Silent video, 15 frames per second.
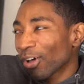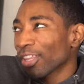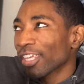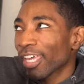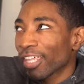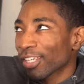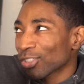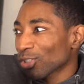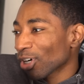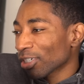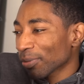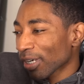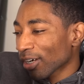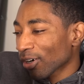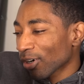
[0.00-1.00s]
no, they yeah, they
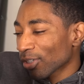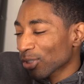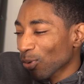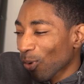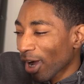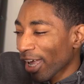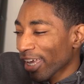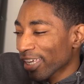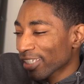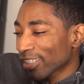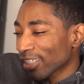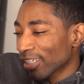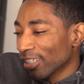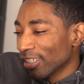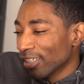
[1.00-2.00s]
charged my card
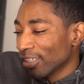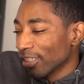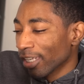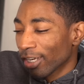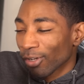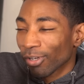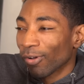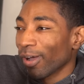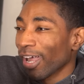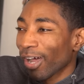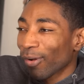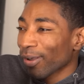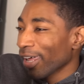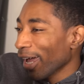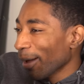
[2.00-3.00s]
twice, and they don't know
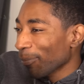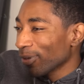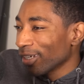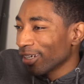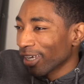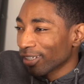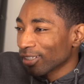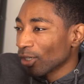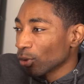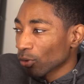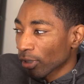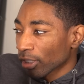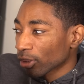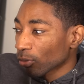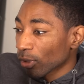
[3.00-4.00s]
how it happened. I had to go
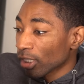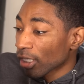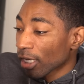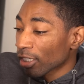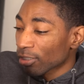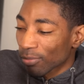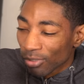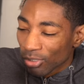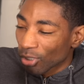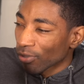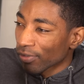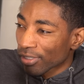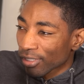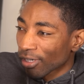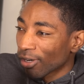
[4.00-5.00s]
through like three customer
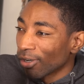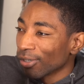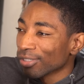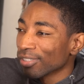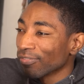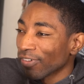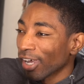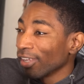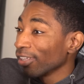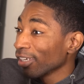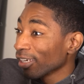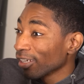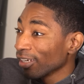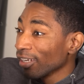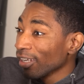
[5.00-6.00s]
service calls to finally
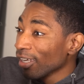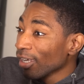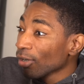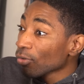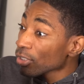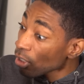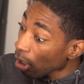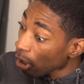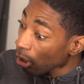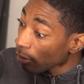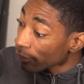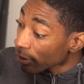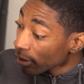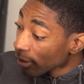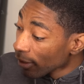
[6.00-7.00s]
get it
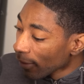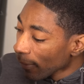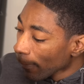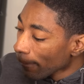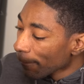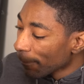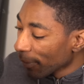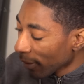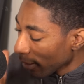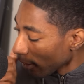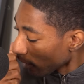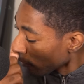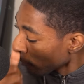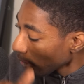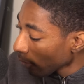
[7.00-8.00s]
resolved.
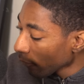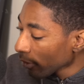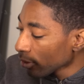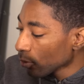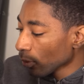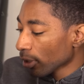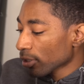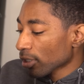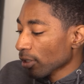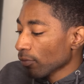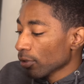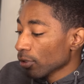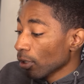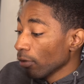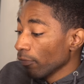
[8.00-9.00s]
But um, hopefully, Duel Links can
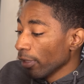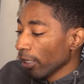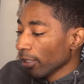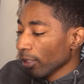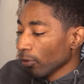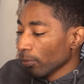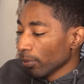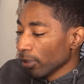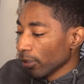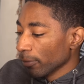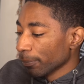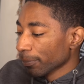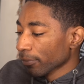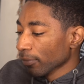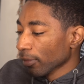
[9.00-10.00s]
resolve that. That would
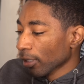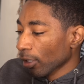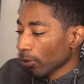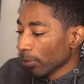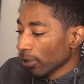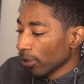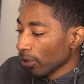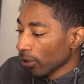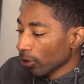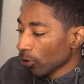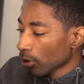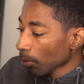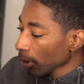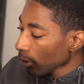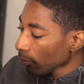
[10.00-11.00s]
be That'd be good.
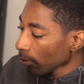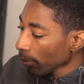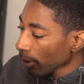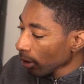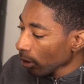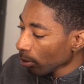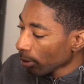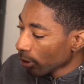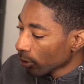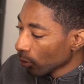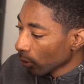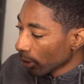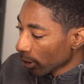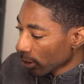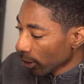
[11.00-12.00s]
You seem like you've been playing a little bit of
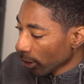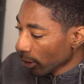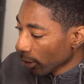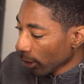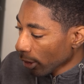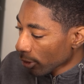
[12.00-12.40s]
duel links lately.